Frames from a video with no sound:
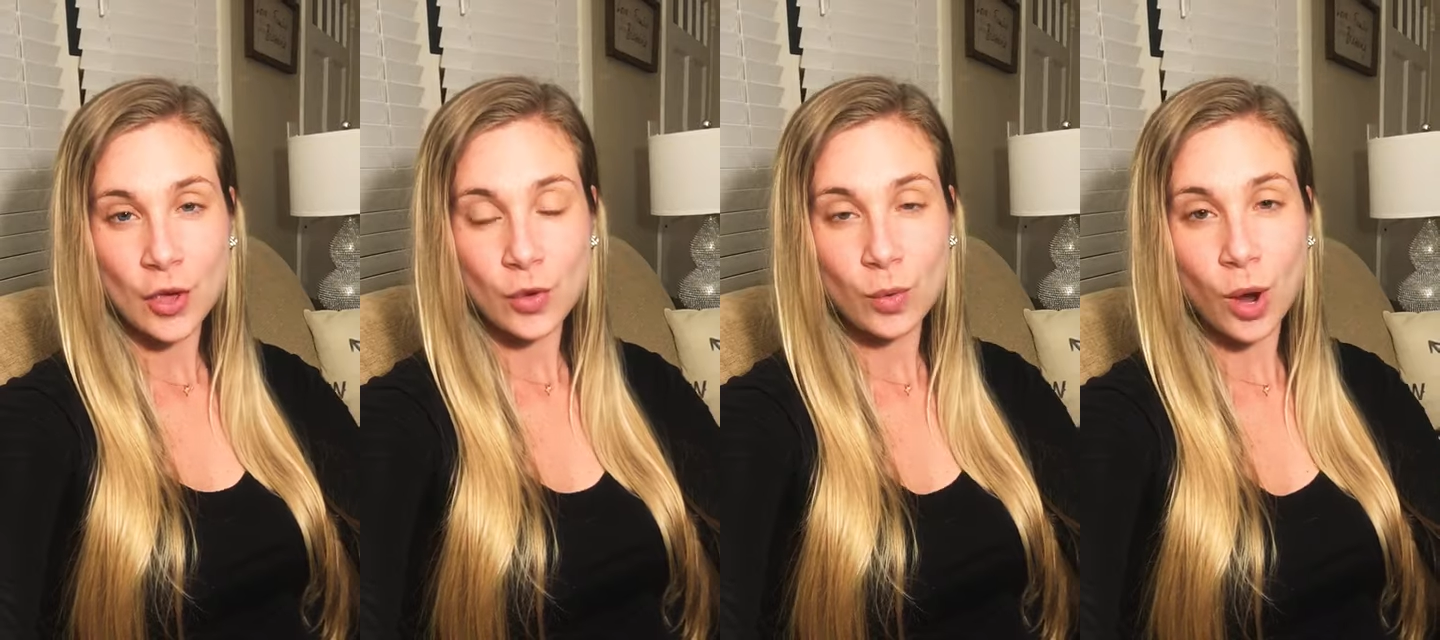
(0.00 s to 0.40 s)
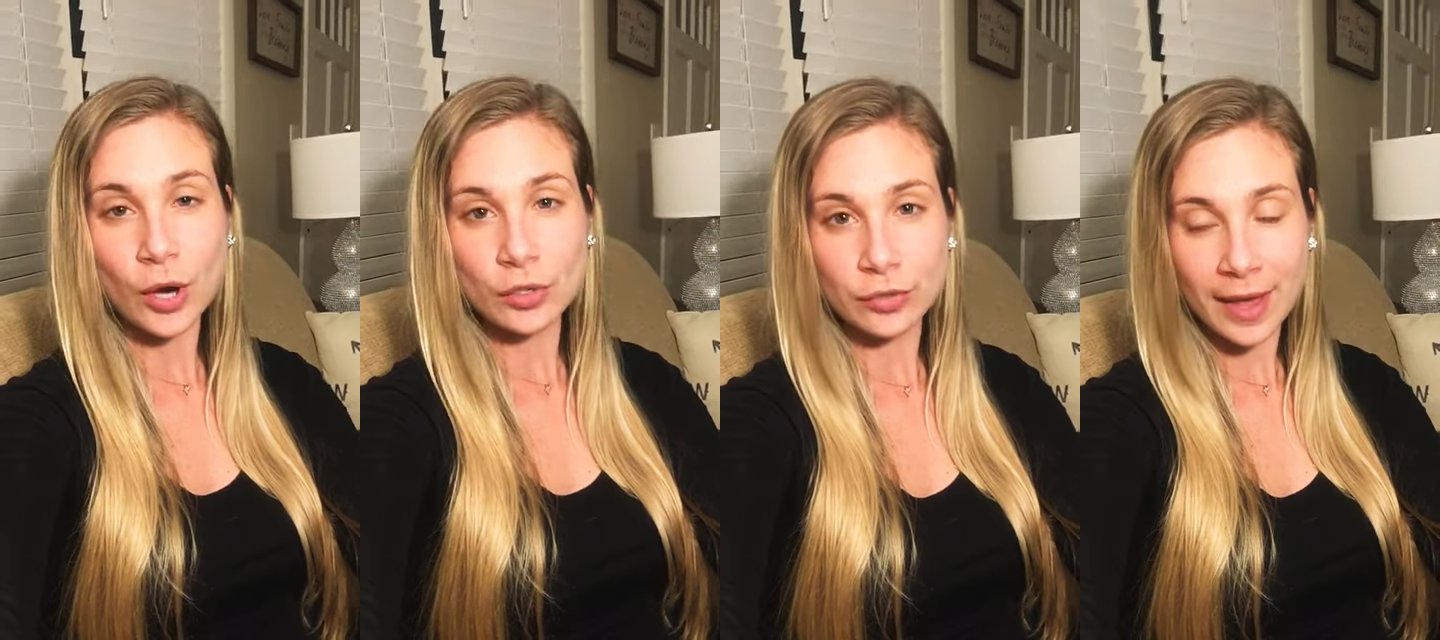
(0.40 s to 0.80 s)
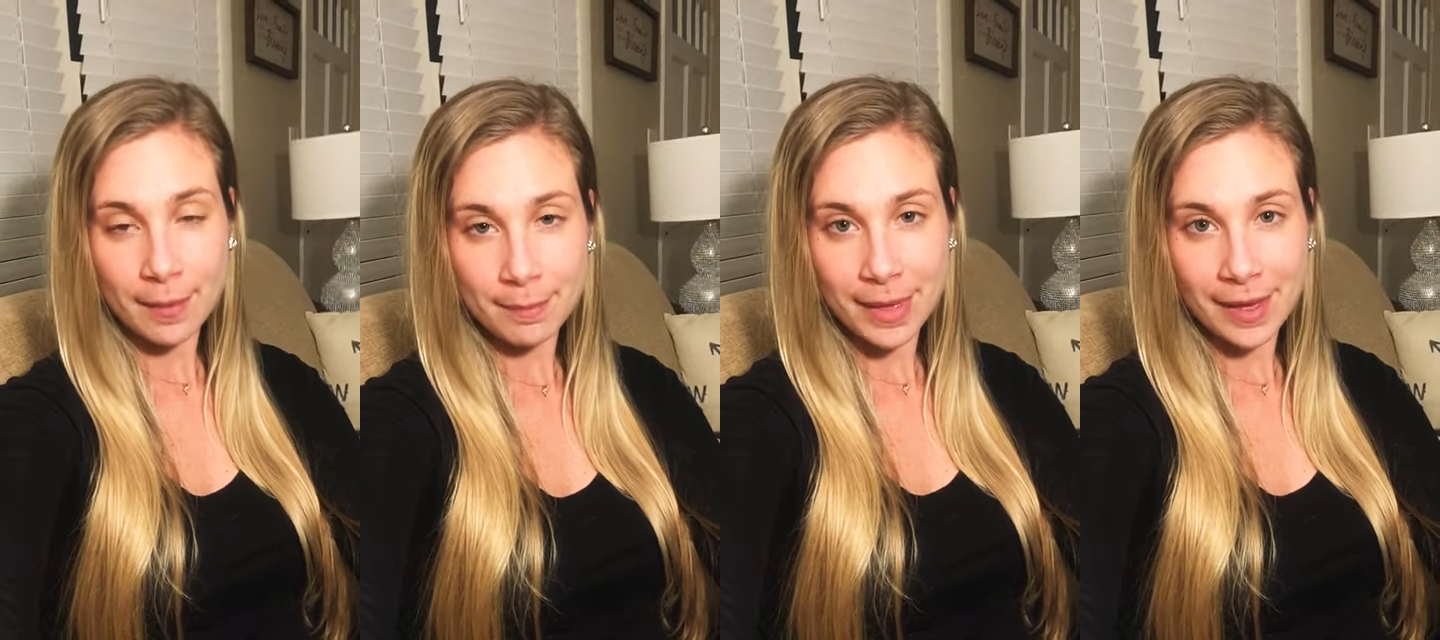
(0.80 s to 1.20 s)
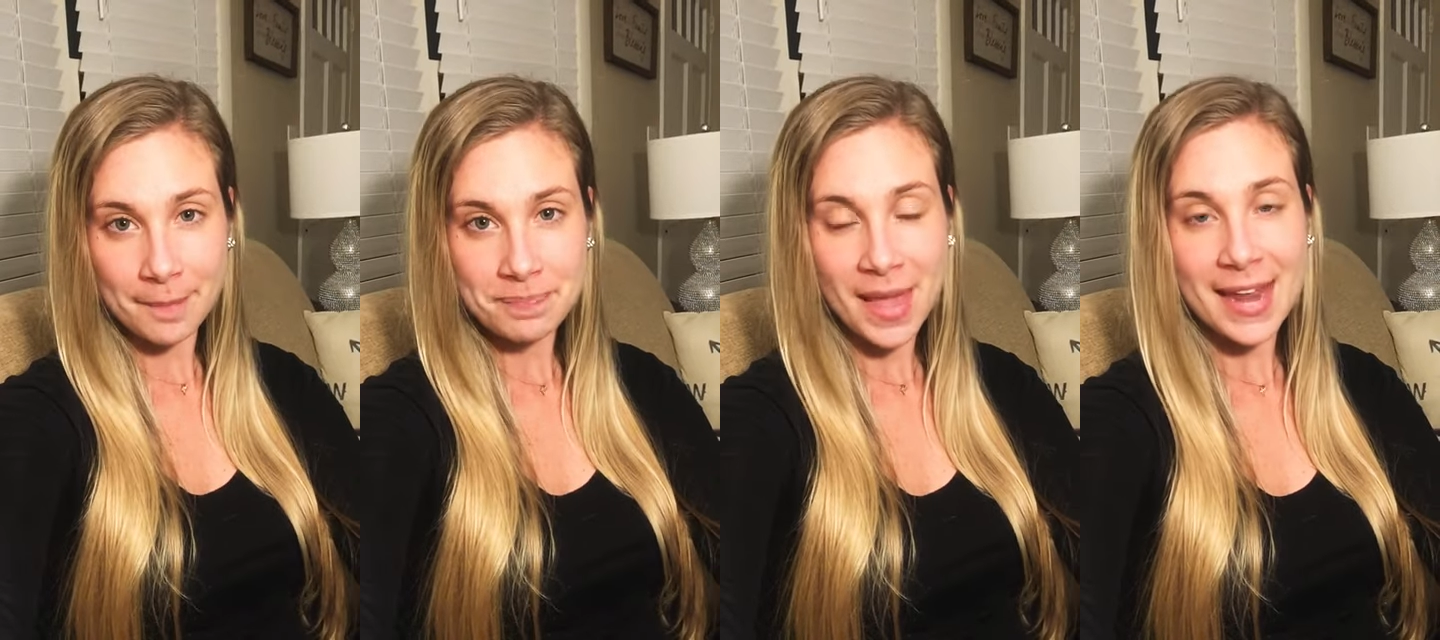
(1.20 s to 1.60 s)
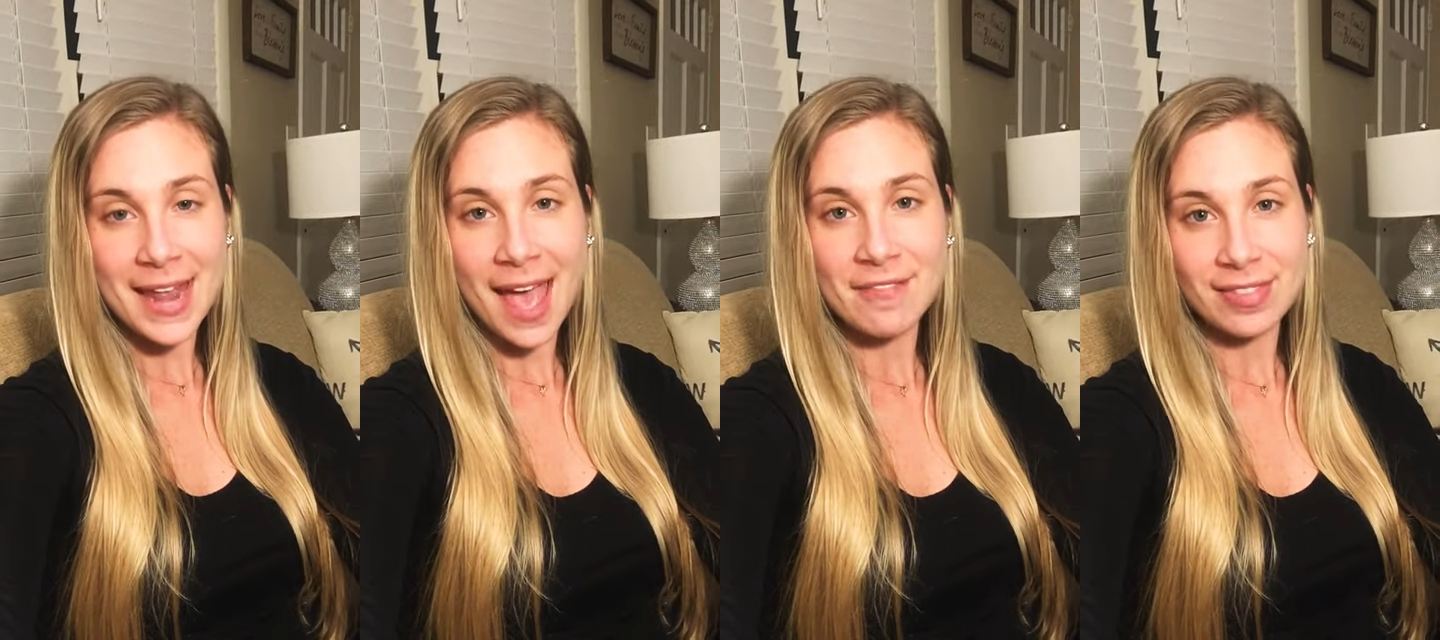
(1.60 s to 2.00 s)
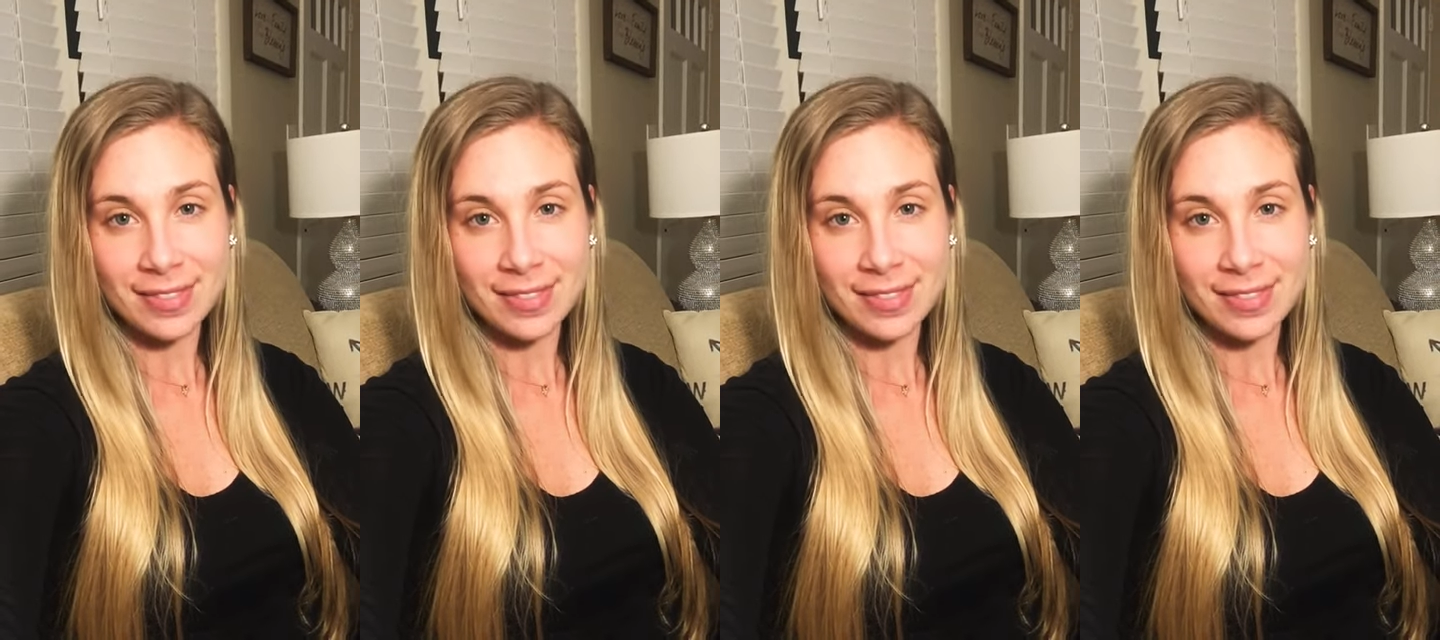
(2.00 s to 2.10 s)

who are cramping and have